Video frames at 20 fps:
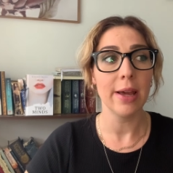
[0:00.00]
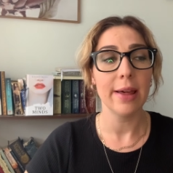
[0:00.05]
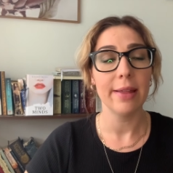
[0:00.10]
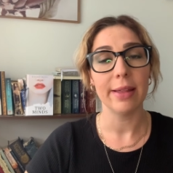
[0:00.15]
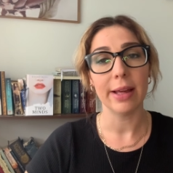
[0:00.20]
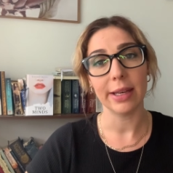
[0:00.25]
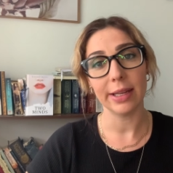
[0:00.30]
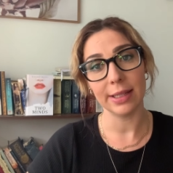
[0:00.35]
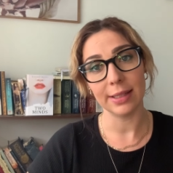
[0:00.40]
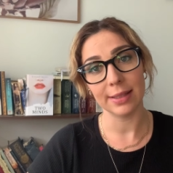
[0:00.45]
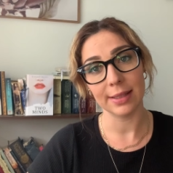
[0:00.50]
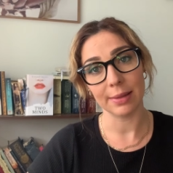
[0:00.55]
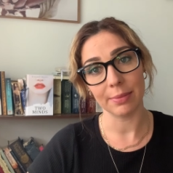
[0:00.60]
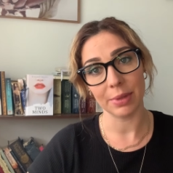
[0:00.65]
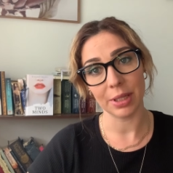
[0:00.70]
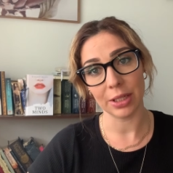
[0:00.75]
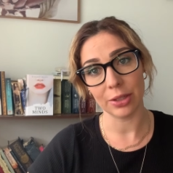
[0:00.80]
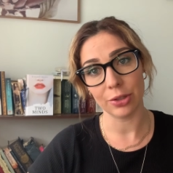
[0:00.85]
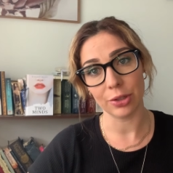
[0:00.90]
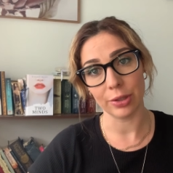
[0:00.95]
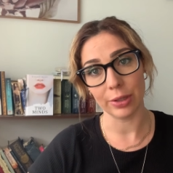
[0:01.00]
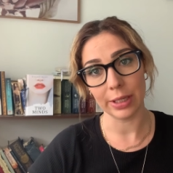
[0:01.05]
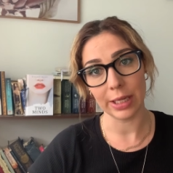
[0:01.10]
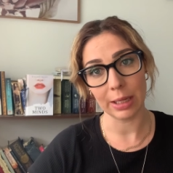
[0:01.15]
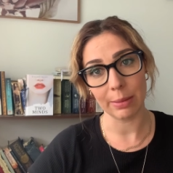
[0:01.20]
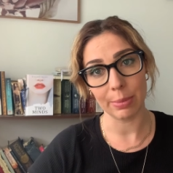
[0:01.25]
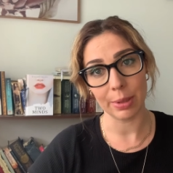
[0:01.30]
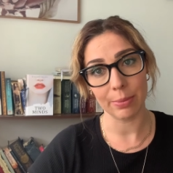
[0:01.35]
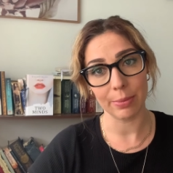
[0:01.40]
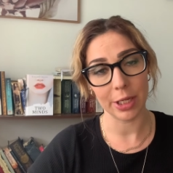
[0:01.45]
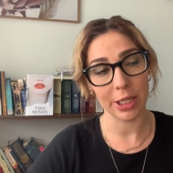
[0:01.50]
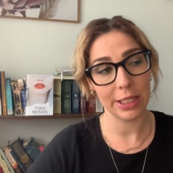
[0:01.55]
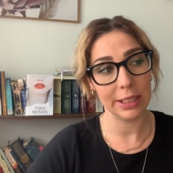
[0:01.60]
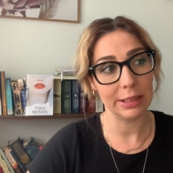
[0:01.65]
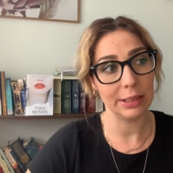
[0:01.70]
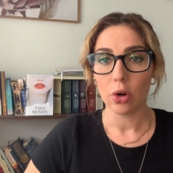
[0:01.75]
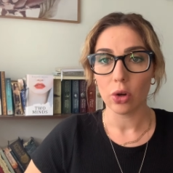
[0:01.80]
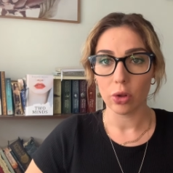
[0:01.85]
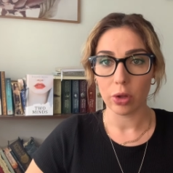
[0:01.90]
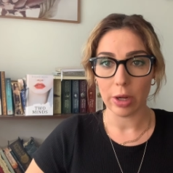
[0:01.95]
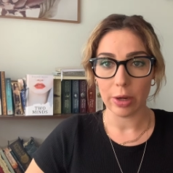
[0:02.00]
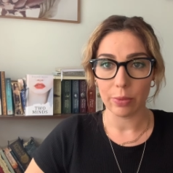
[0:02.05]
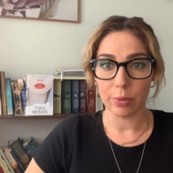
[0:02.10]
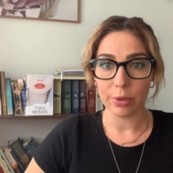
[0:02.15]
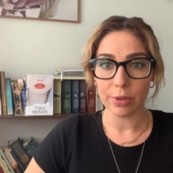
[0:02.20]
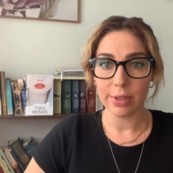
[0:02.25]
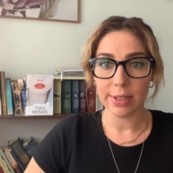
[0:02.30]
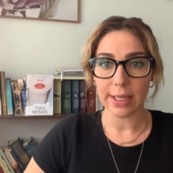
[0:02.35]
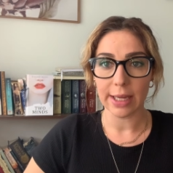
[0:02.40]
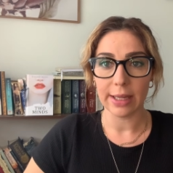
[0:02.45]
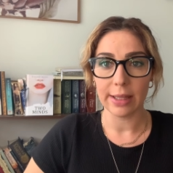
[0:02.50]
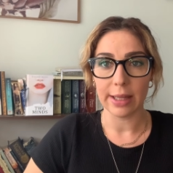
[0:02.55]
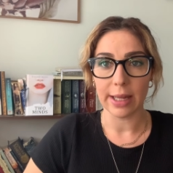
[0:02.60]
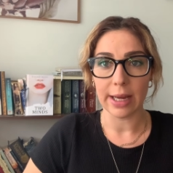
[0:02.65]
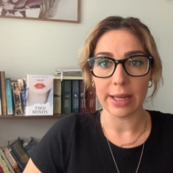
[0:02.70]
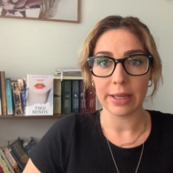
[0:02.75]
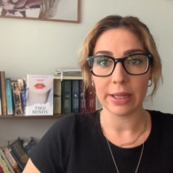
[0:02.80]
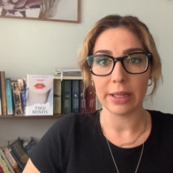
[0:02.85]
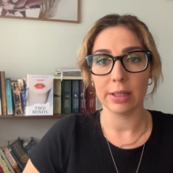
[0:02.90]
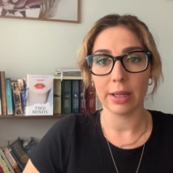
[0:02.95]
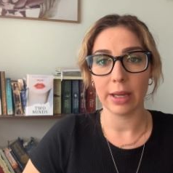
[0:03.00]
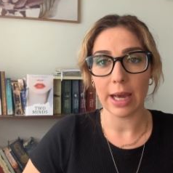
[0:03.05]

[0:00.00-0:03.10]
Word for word: that is something to keep in mind although I will say that